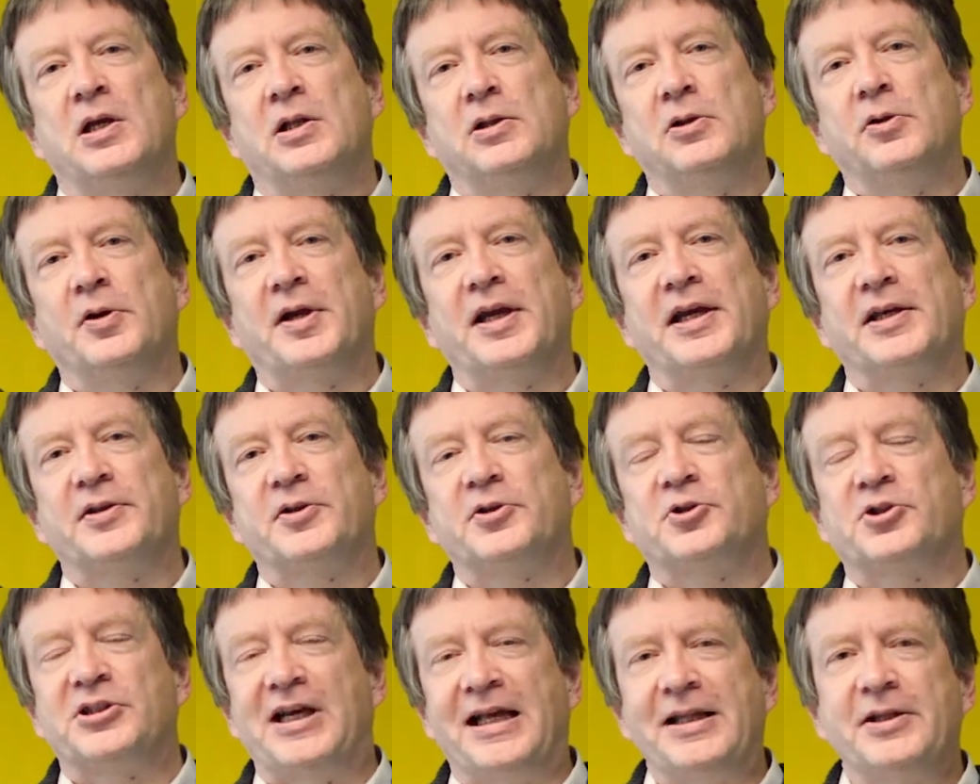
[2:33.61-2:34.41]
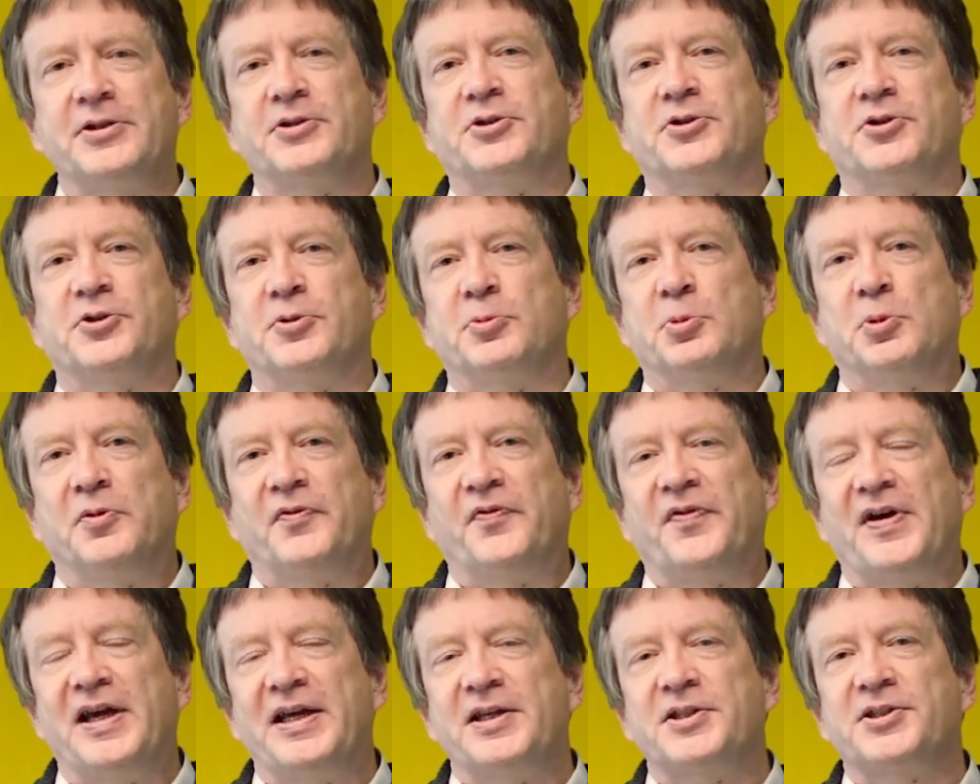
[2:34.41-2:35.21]
looking at the challenges you will
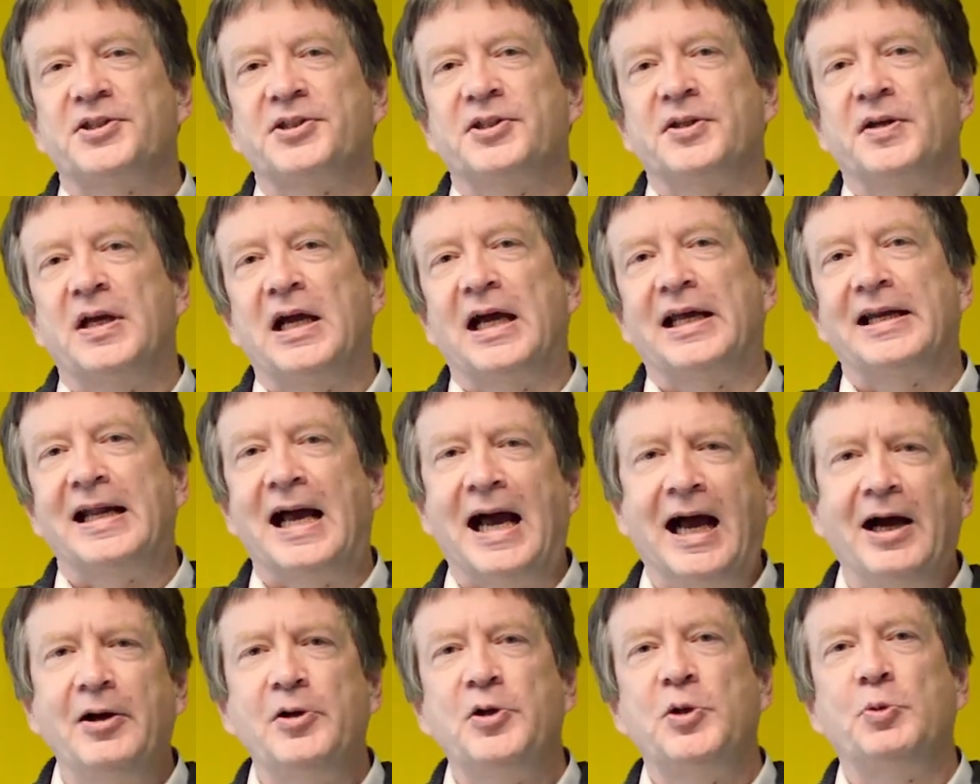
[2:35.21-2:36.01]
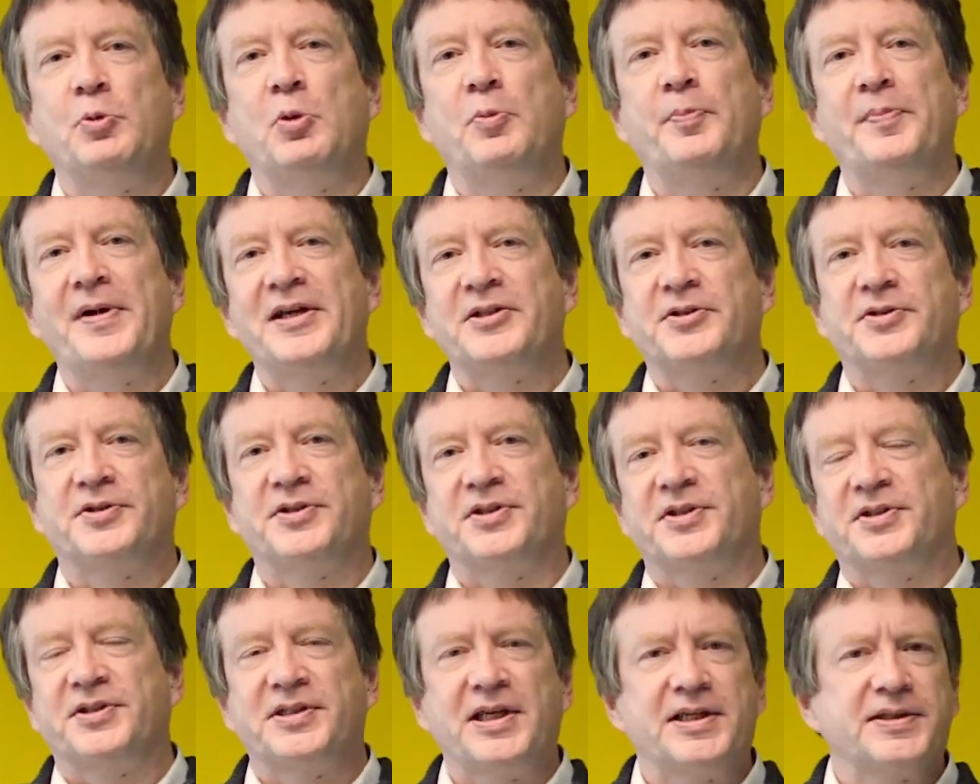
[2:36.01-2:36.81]
face and how you will measure
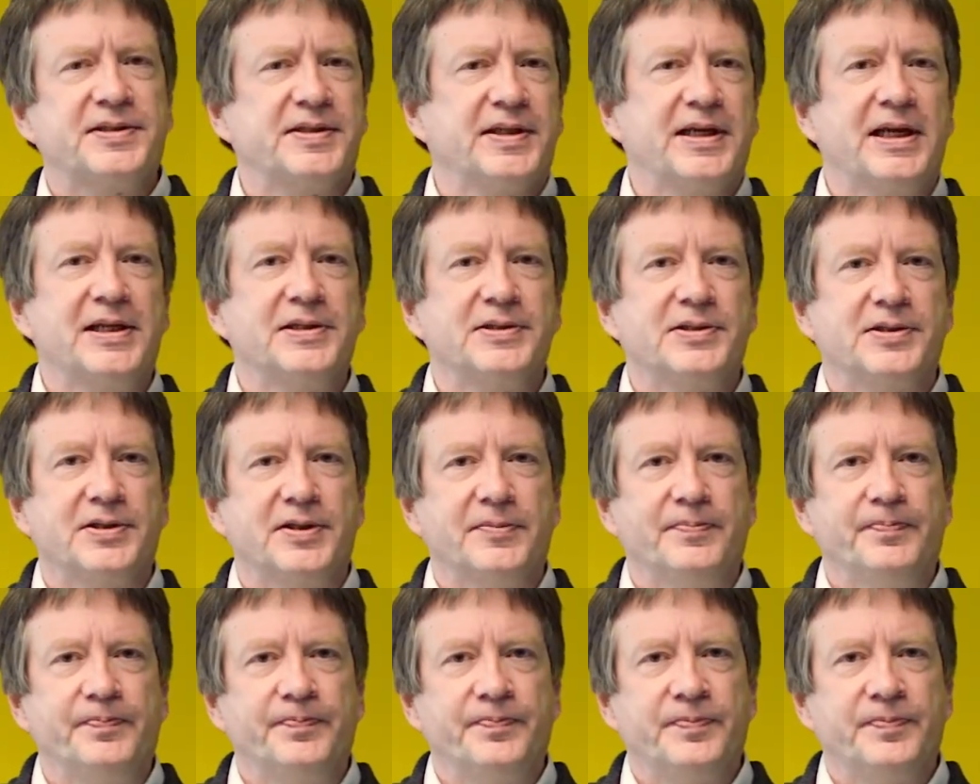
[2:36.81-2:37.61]
success against them.